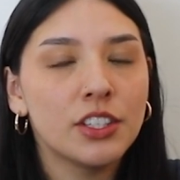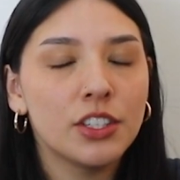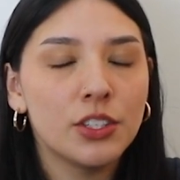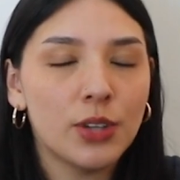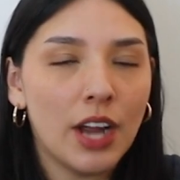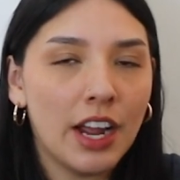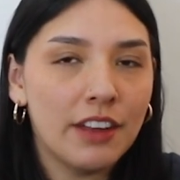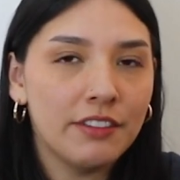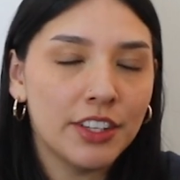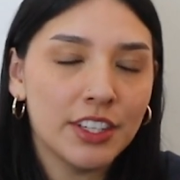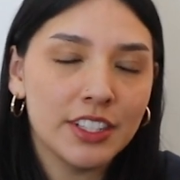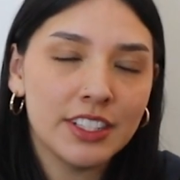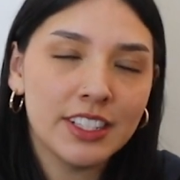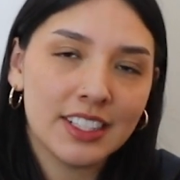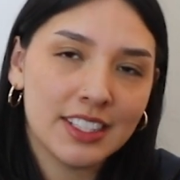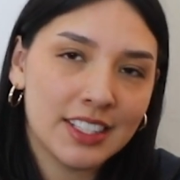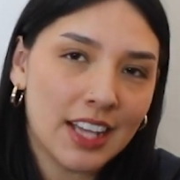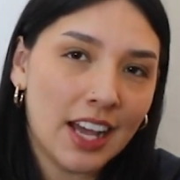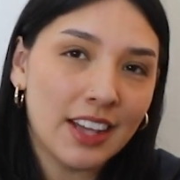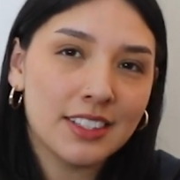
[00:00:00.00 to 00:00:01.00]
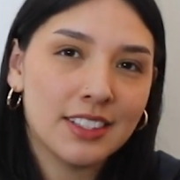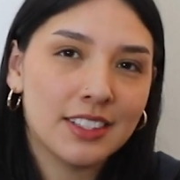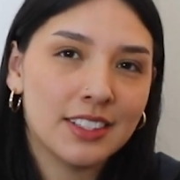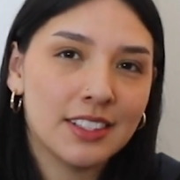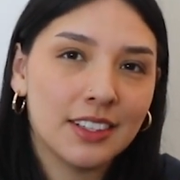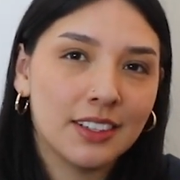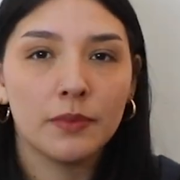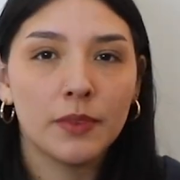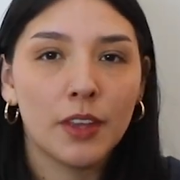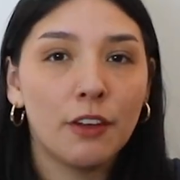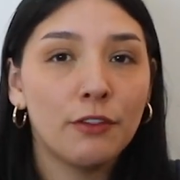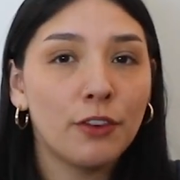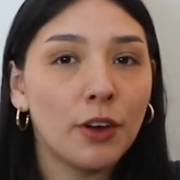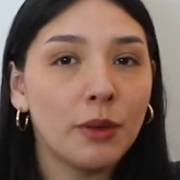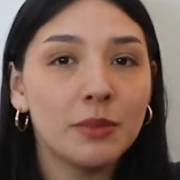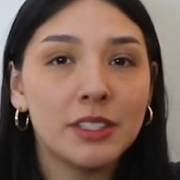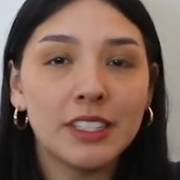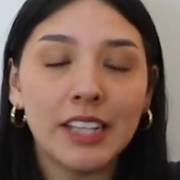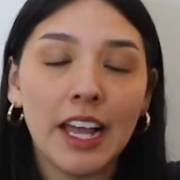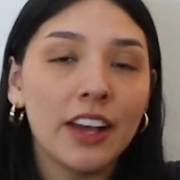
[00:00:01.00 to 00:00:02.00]
to drive their success.
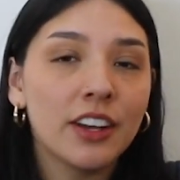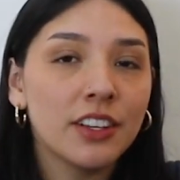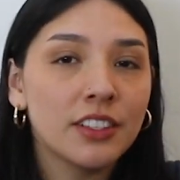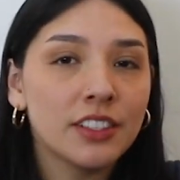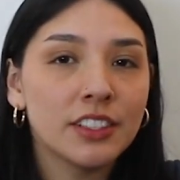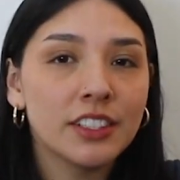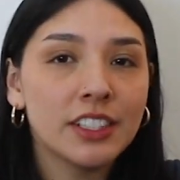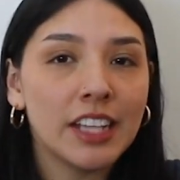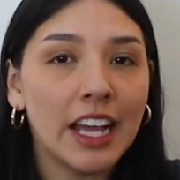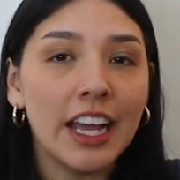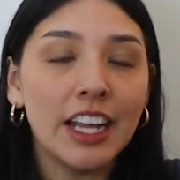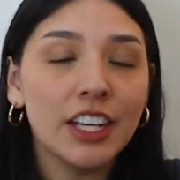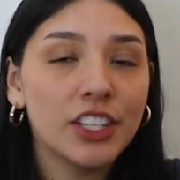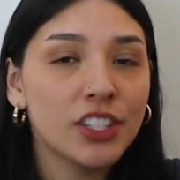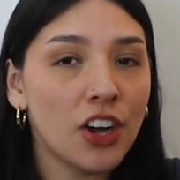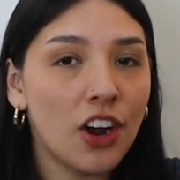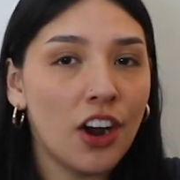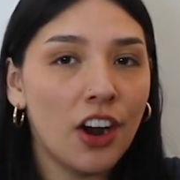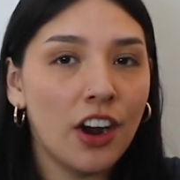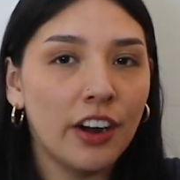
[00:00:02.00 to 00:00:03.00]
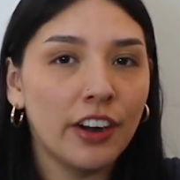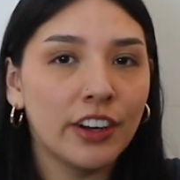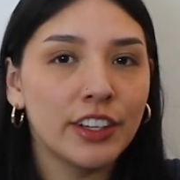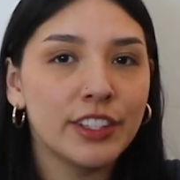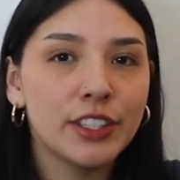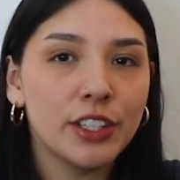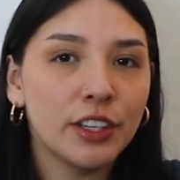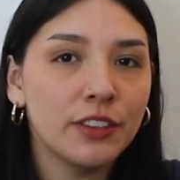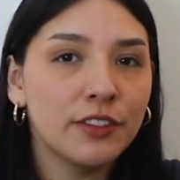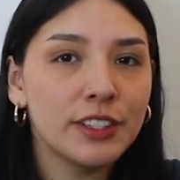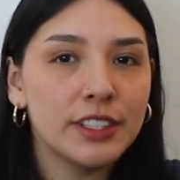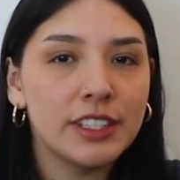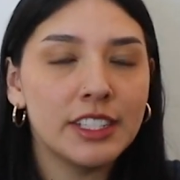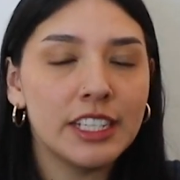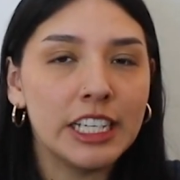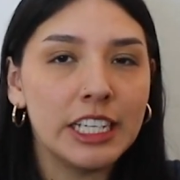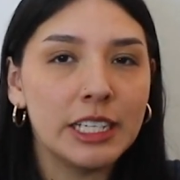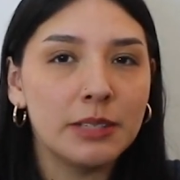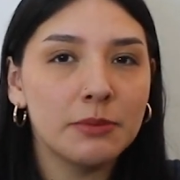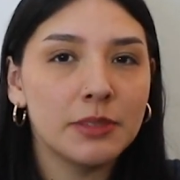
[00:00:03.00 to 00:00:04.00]
From sales, HR, service
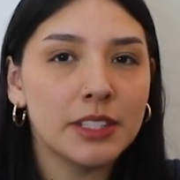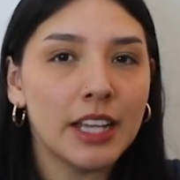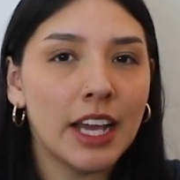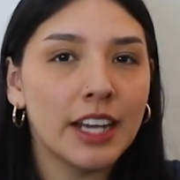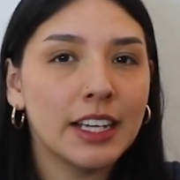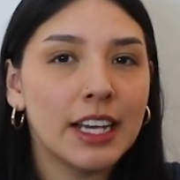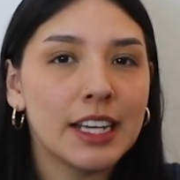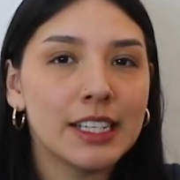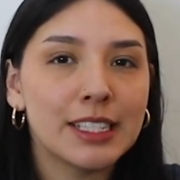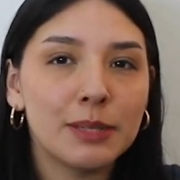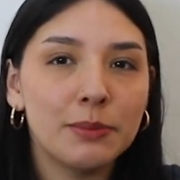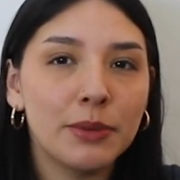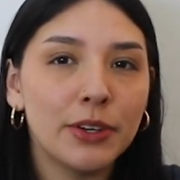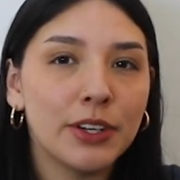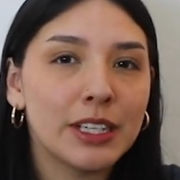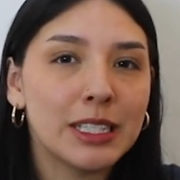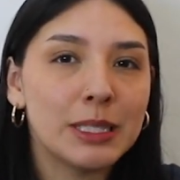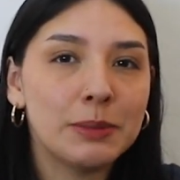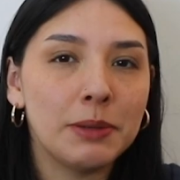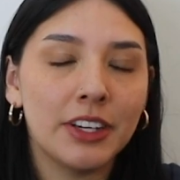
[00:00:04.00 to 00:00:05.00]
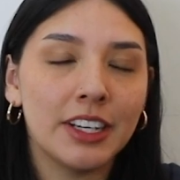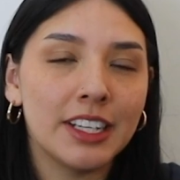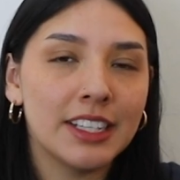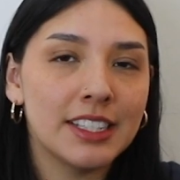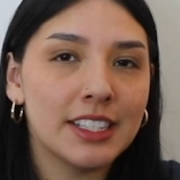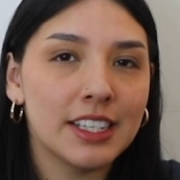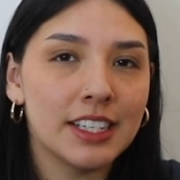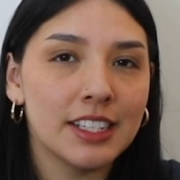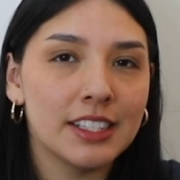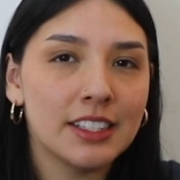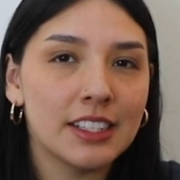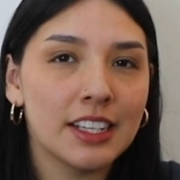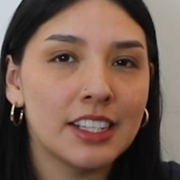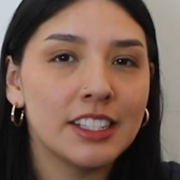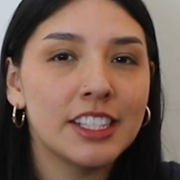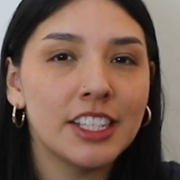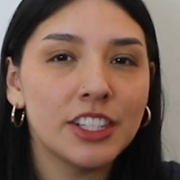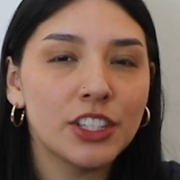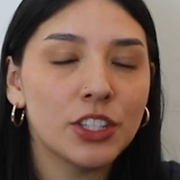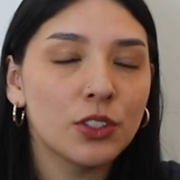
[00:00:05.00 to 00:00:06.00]
teams, and customer experiences,
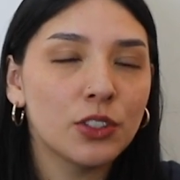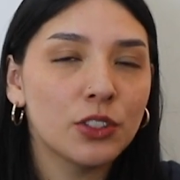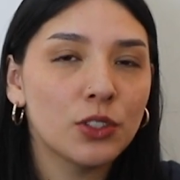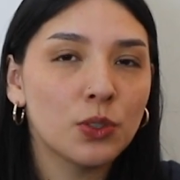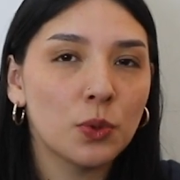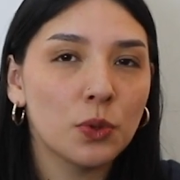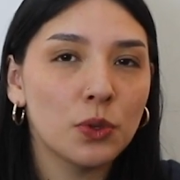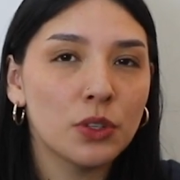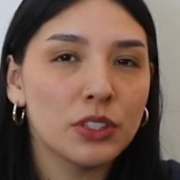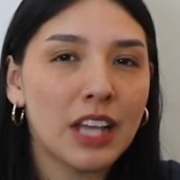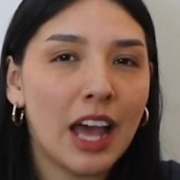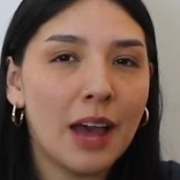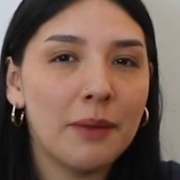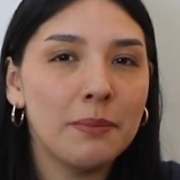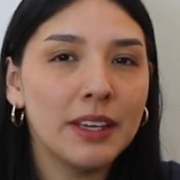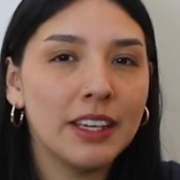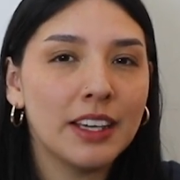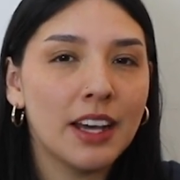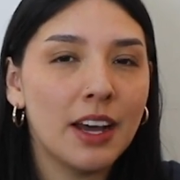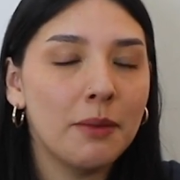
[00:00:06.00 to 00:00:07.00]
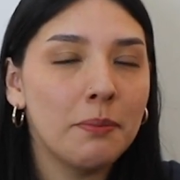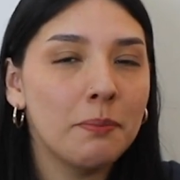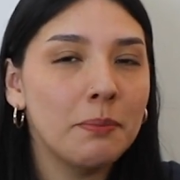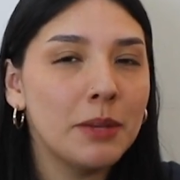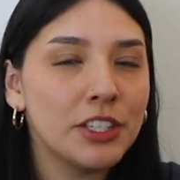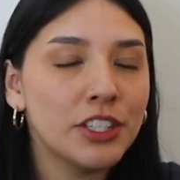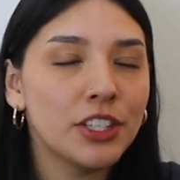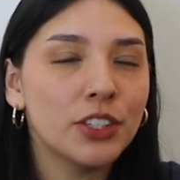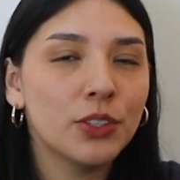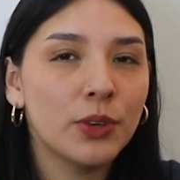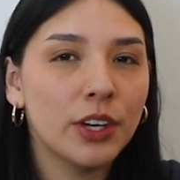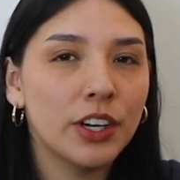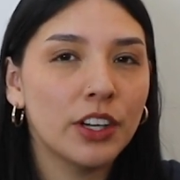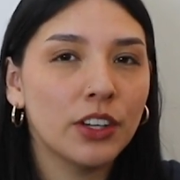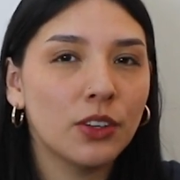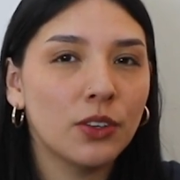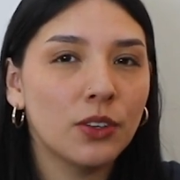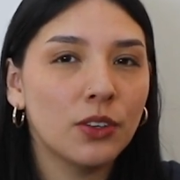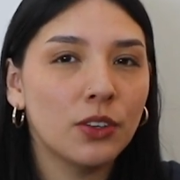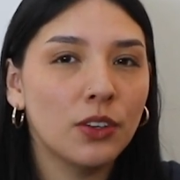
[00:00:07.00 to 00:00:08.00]
digital tools have become
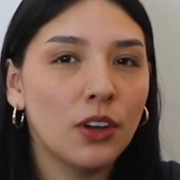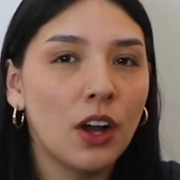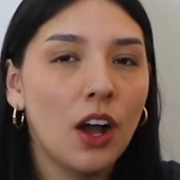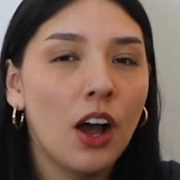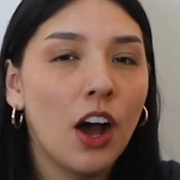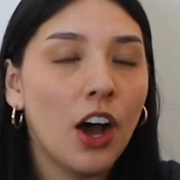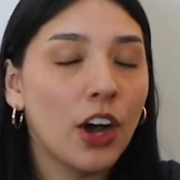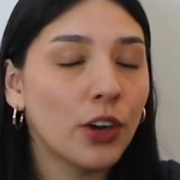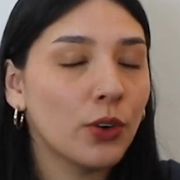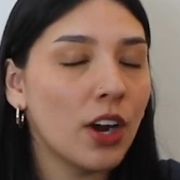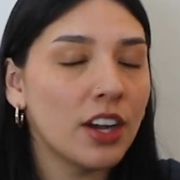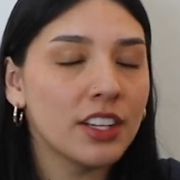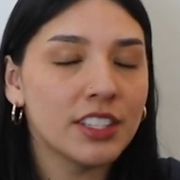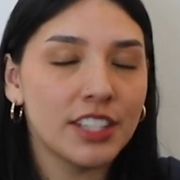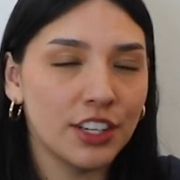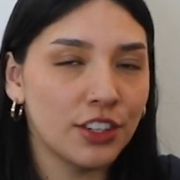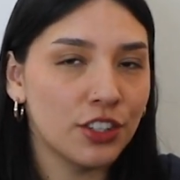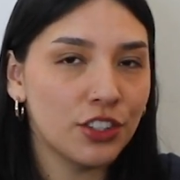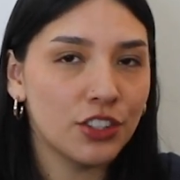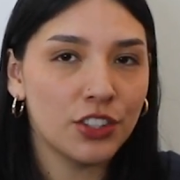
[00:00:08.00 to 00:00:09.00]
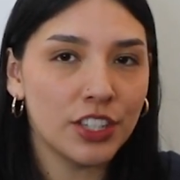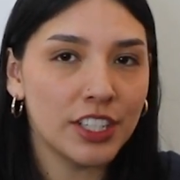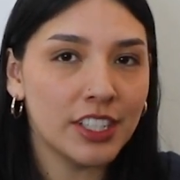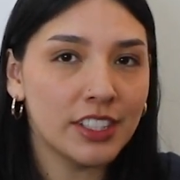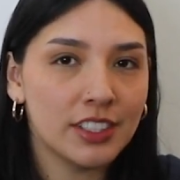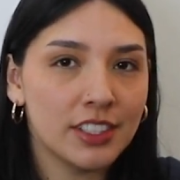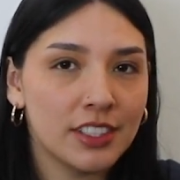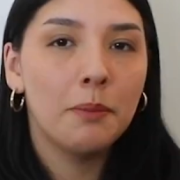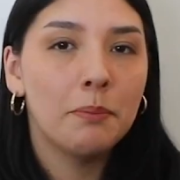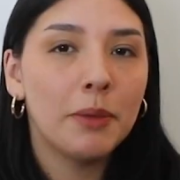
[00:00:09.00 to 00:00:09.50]
mission-critical across industries.